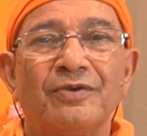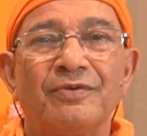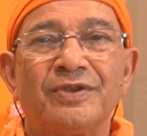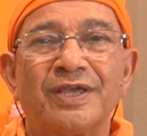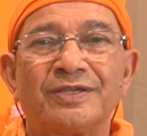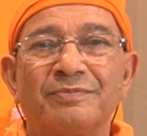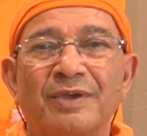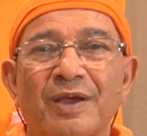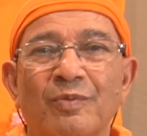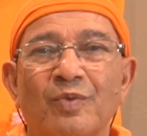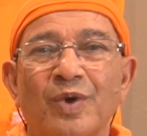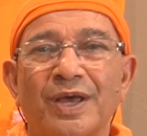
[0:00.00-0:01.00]
which has
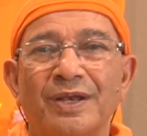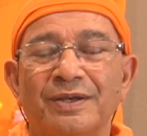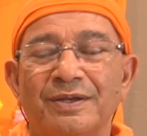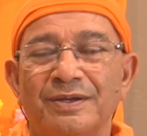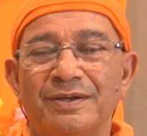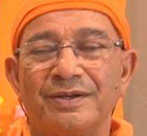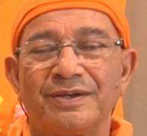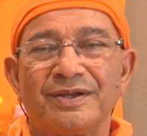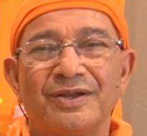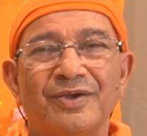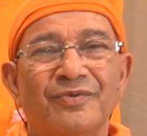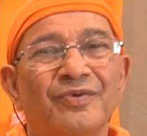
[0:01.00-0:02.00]
become one
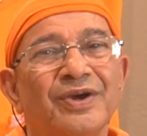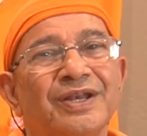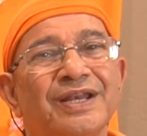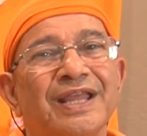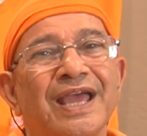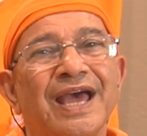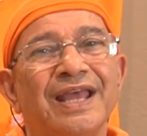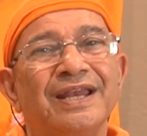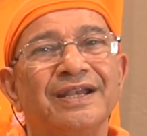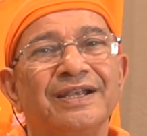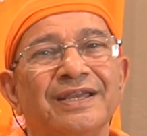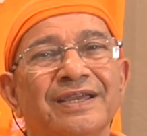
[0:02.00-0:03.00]

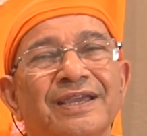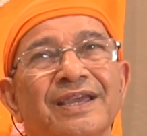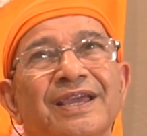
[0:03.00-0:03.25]
reality.